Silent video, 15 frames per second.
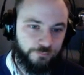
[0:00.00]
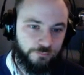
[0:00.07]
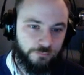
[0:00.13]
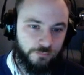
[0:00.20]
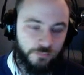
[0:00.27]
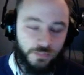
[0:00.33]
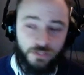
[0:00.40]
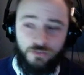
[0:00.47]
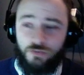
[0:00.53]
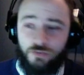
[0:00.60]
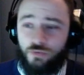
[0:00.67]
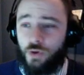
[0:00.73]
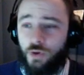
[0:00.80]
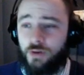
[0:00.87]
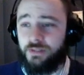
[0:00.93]
This is
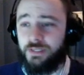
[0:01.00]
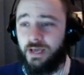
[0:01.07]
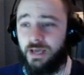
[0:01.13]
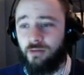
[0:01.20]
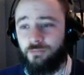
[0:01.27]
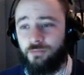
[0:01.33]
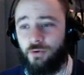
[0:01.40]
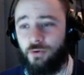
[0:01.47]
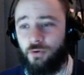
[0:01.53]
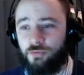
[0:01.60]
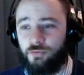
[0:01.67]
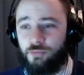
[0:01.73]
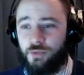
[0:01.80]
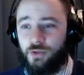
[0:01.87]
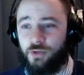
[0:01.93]
one of the downfalls
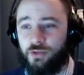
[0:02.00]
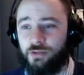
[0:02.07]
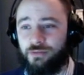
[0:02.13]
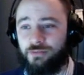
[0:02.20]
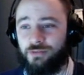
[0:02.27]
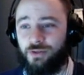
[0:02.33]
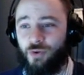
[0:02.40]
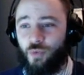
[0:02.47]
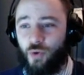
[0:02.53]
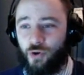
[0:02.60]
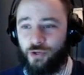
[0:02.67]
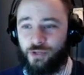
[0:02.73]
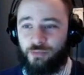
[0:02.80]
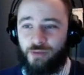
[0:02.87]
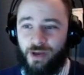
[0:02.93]
of me, you know,
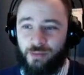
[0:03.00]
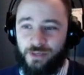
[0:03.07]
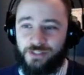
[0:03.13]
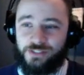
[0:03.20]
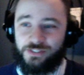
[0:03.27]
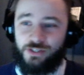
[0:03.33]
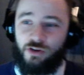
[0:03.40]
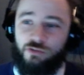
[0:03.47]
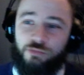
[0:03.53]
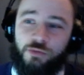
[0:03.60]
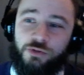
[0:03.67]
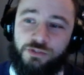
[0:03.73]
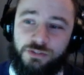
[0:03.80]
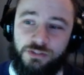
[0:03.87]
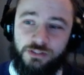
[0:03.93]
working by myself
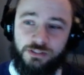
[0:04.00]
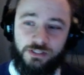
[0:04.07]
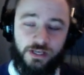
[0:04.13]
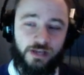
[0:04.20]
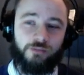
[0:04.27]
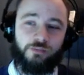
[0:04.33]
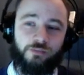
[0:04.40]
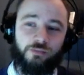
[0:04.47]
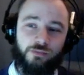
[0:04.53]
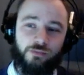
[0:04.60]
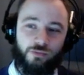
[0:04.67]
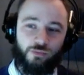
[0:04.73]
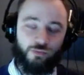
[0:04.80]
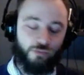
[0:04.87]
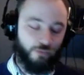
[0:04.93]
most of the time.
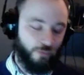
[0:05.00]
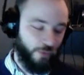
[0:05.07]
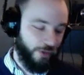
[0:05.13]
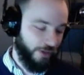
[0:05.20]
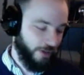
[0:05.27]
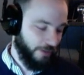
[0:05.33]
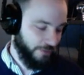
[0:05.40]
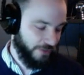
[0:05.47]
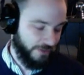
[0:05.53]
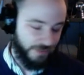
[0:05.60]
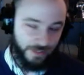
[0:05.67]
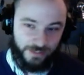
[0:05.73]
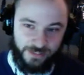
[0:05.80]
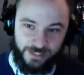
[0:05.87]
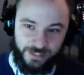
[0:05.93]
When it comes to
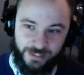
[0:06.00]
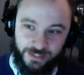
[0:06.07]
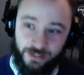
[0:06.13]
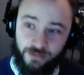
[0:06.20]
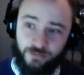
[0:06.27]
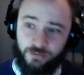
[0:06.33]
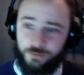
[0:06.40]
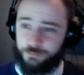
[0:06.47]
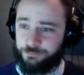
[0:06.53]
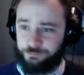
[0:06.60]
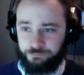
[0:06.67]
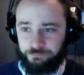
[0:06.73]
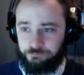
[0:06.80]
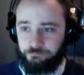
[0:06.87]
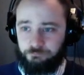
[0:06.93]
things like this,
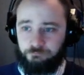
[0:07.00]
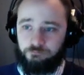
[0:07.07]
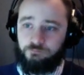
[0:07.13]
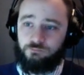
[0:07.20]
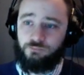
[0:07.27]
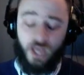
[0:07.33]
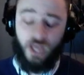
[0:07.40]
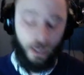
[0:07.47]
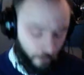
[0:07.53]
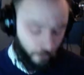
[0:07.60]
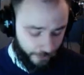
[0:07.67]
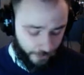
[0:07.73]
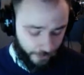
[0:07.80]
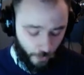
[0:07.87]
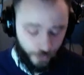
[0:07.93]
I don't
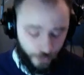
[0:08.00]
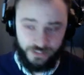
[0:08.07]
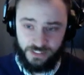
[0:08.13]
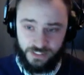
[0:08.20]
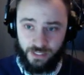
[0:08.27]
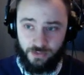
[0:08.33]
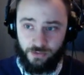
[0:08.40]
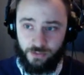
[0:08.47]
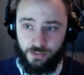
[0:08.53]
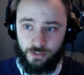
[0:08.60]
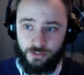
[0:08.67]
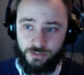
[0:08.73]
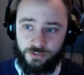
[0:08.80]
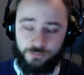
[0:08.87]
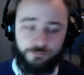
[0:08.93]
really know what the standard
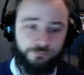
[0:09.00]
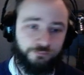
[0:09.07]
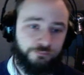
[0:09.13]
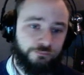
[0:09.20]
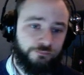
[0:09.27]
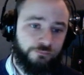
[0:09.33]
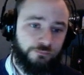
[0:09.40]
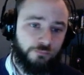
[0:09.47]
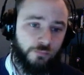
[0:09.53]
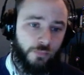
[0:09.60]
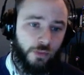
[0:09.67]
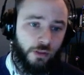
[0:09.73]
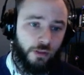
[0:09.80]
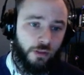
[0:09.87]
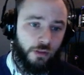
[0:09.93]
is.
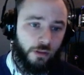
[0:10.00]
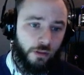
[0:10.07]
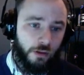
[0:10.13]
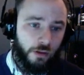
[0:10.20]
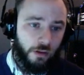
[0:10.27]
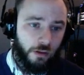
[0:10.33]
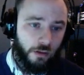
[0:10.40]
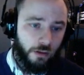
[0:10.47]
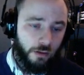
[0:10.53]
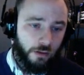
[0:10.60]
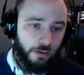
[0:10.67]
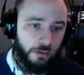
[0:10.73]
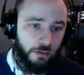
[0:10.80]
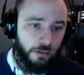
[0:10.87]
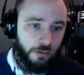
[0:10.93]

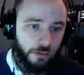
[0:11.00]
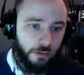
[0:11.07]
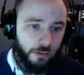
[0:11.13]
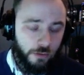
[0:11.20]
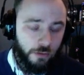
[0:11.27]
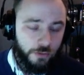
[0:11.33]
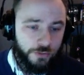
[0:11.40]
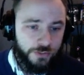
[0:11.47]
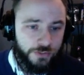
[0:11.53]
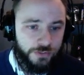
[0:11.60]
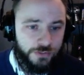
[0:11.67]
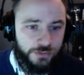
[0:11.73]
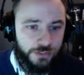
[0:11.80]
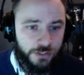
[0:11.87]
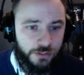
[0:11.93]
Uh, Harshit
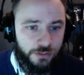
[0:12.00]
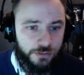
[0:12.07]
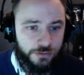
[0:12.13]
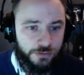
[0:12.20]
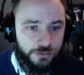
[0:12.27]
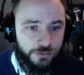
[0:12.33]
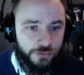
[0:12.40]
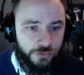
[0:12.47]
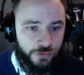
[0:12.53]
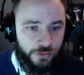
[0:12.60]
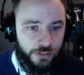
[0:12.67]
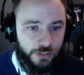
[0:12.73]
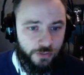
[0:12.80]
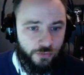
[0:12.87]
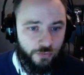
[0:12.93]
says you
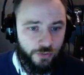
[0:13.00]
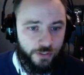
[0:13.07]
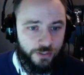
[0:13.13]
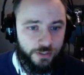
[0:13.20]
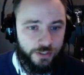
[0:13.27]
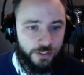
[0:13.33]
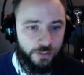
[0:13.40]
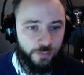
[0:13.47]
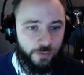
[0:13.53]
need Greenkeeper